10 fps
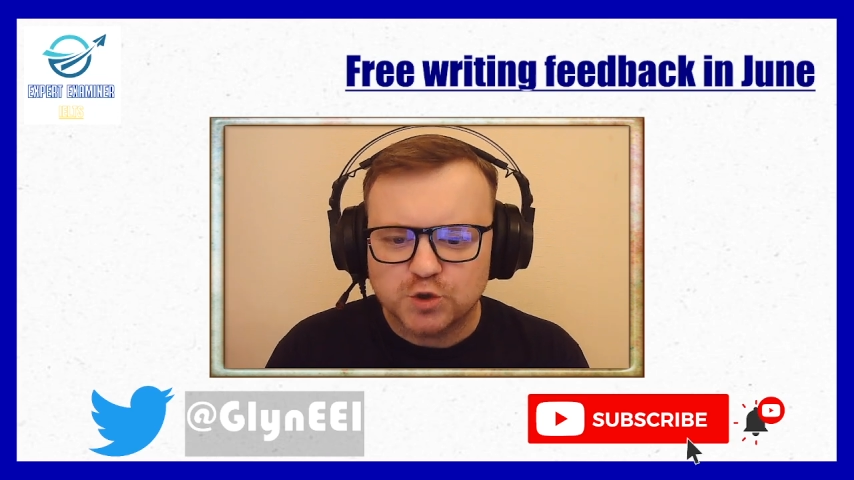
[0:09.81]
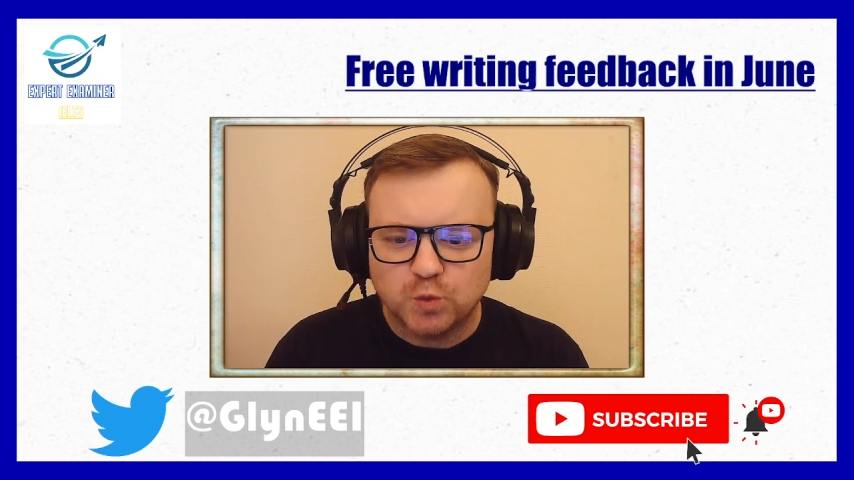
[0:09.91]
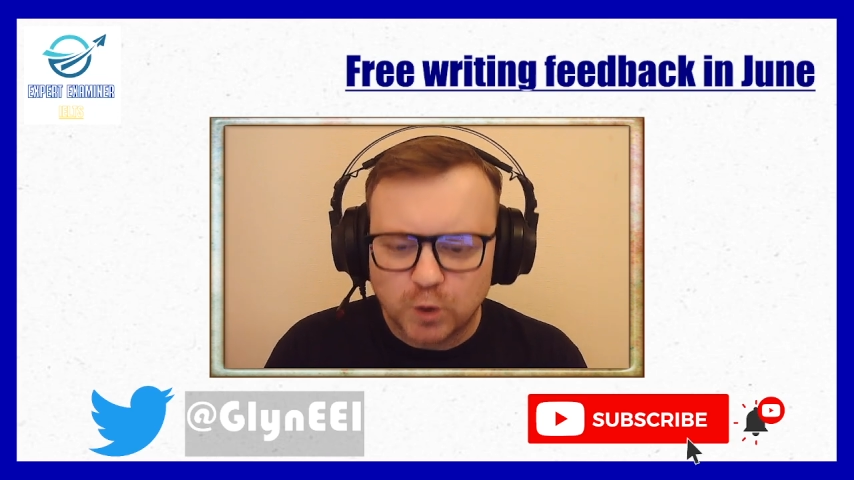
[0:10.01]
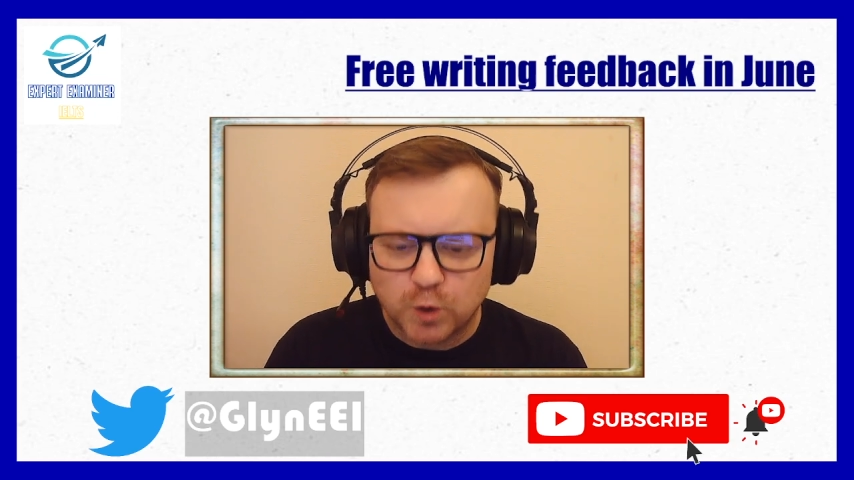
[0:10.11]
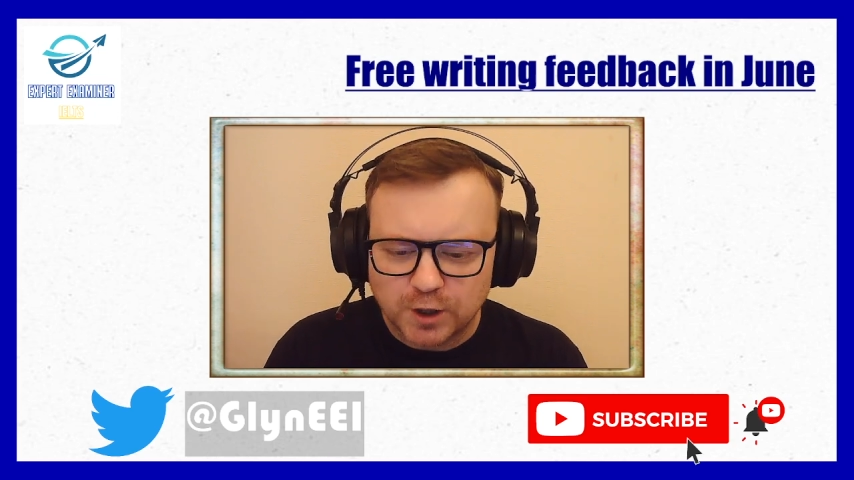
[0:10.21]

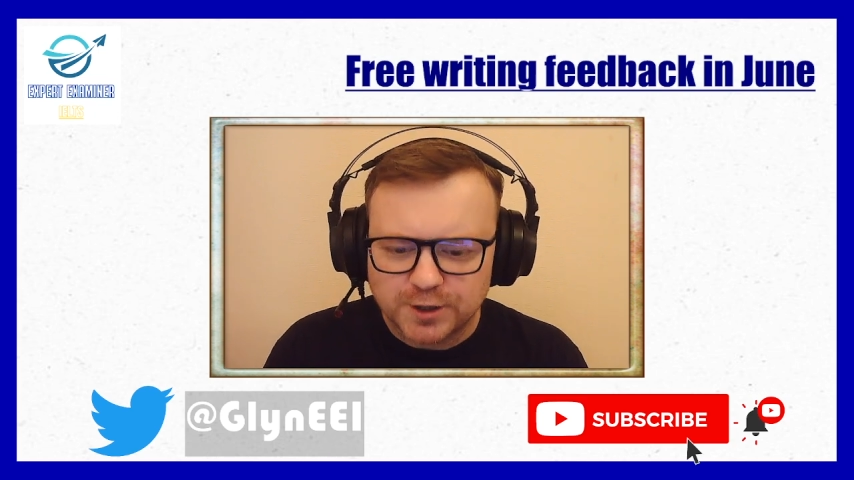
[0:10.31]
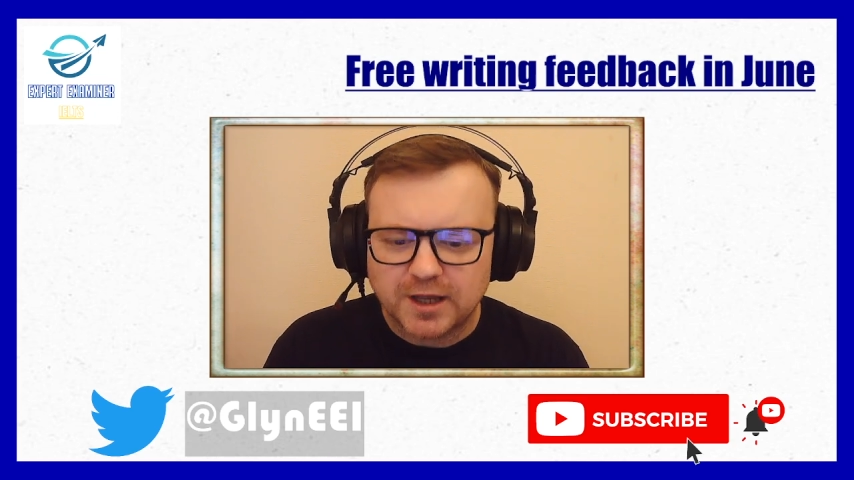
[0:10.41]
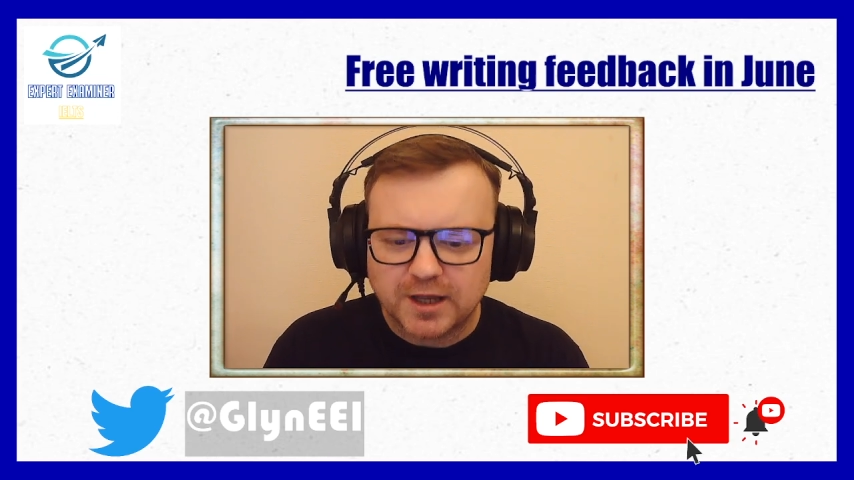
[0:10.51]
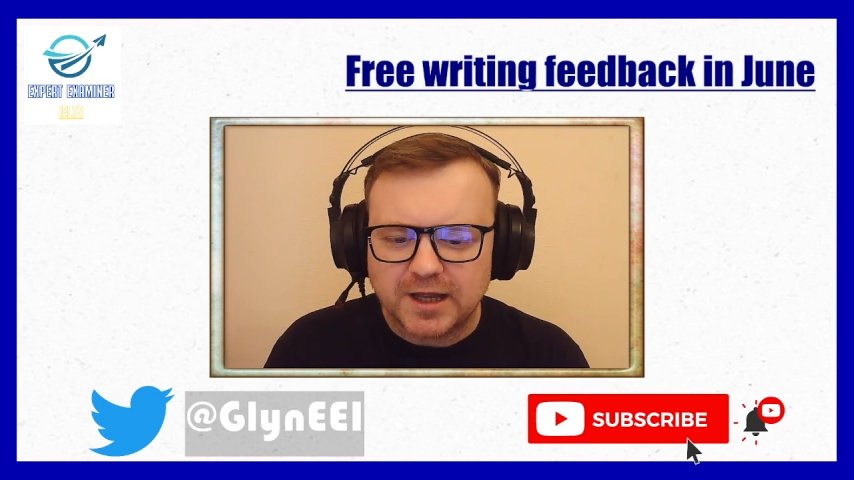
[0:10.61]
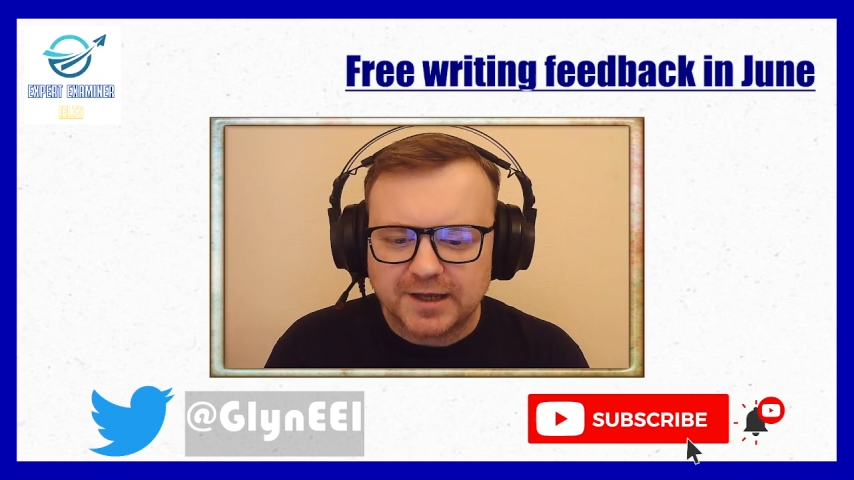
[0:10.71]
1
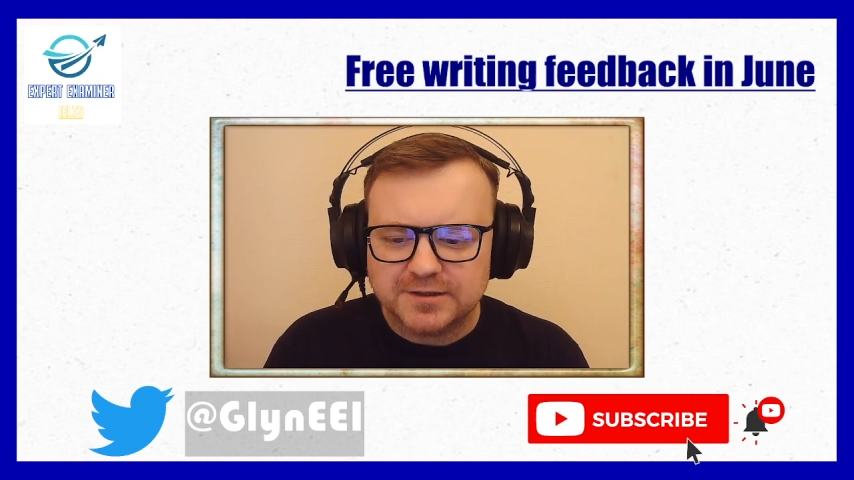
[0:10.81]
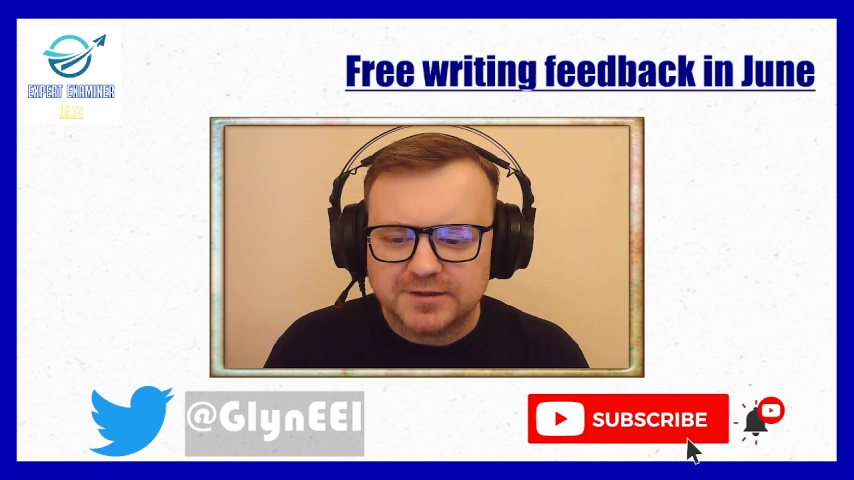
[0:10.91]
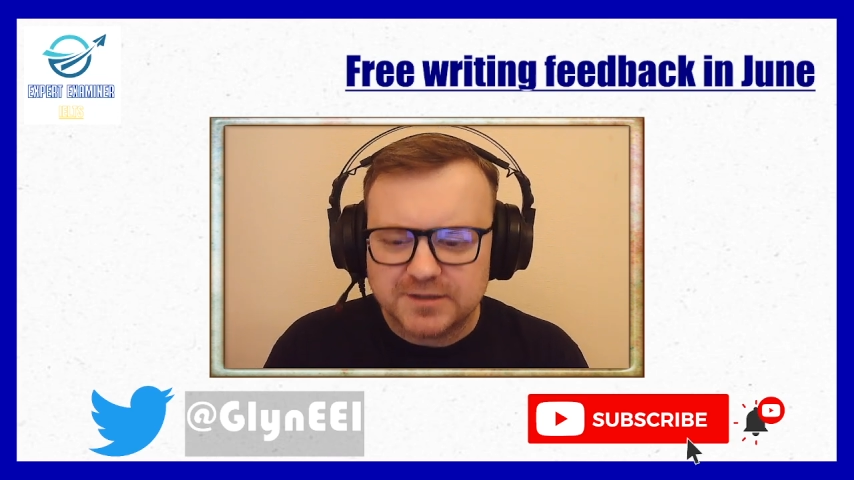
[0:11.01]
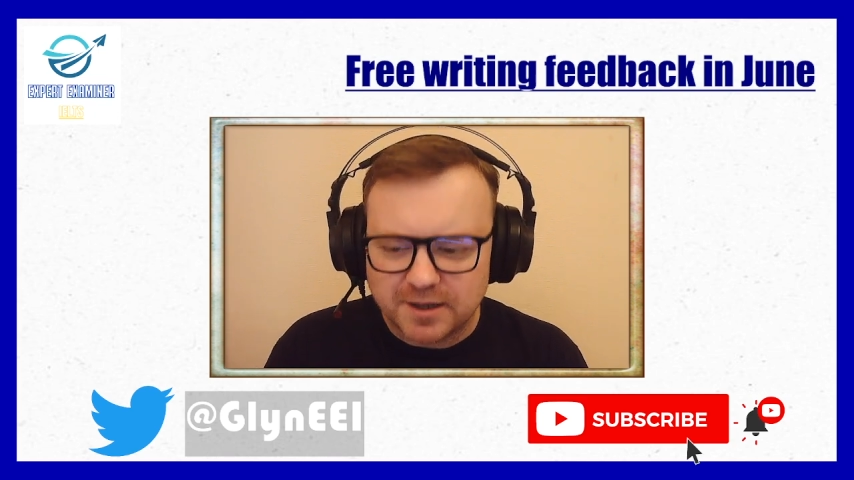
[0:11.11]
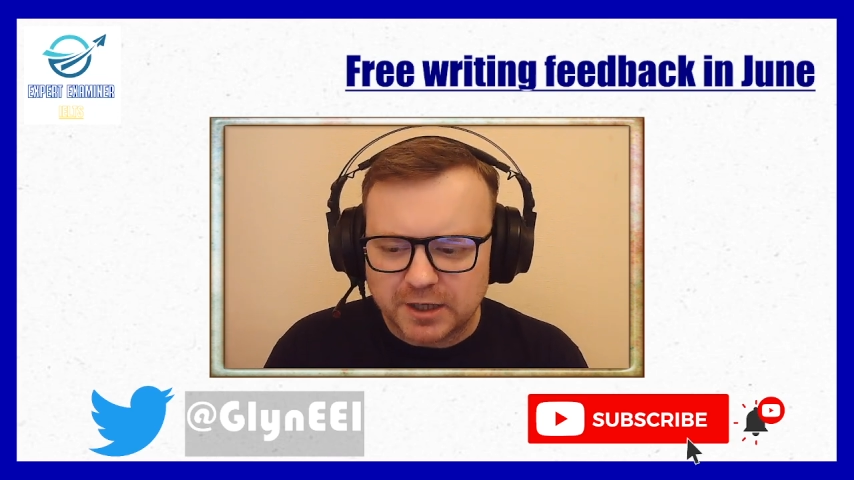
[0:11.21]

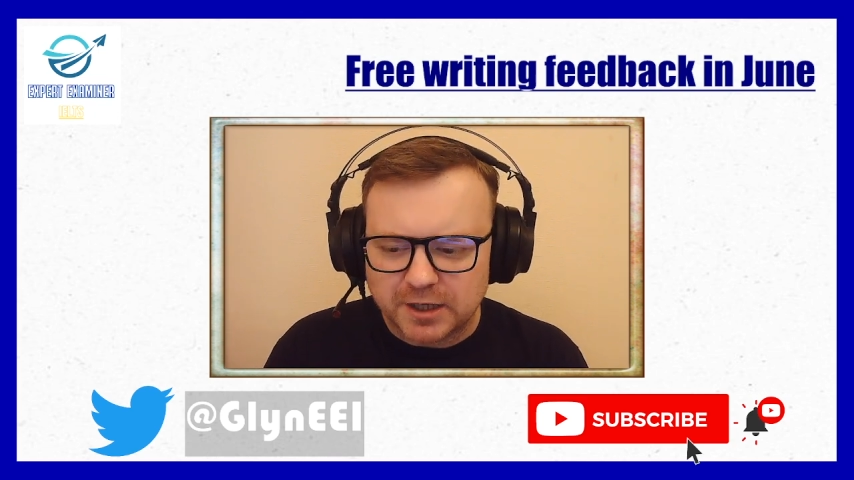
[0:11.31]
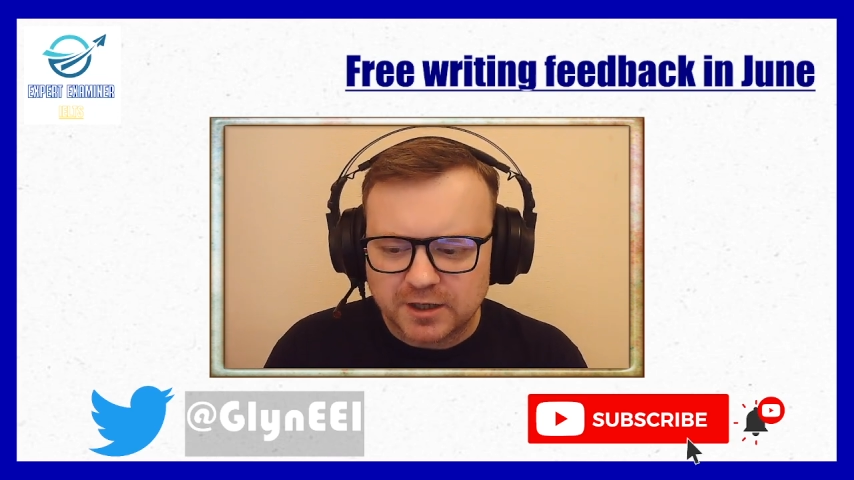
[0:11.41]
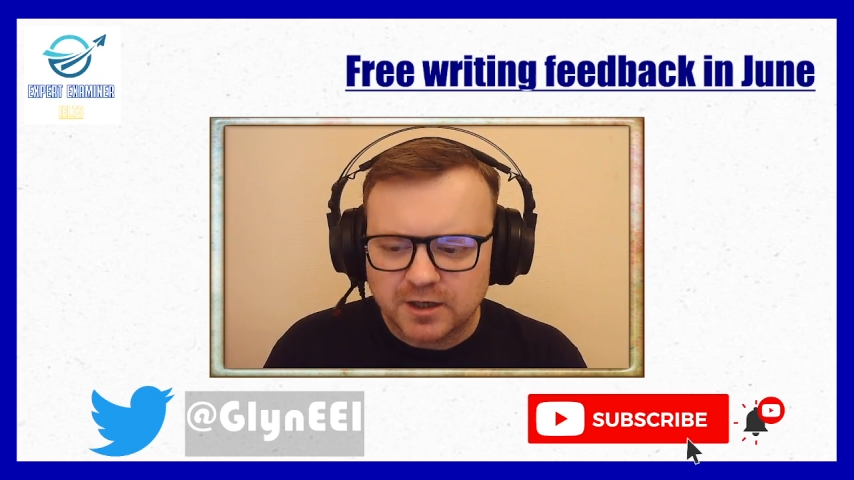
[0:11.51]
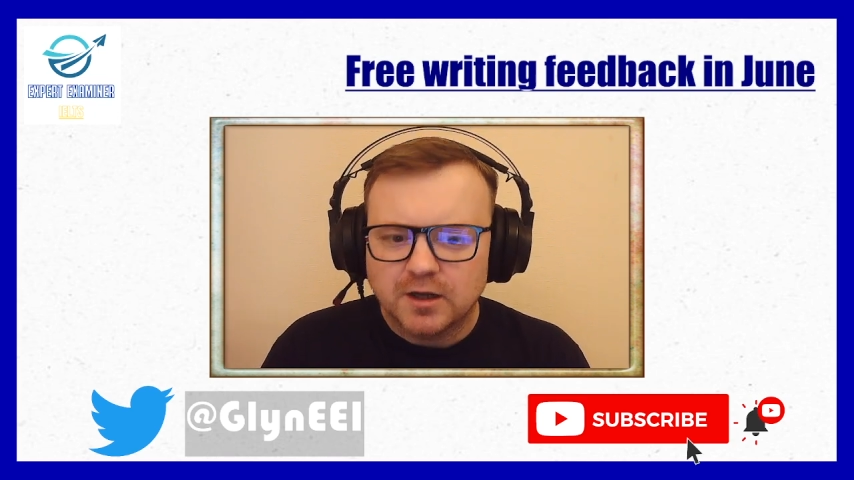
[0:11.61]
academic.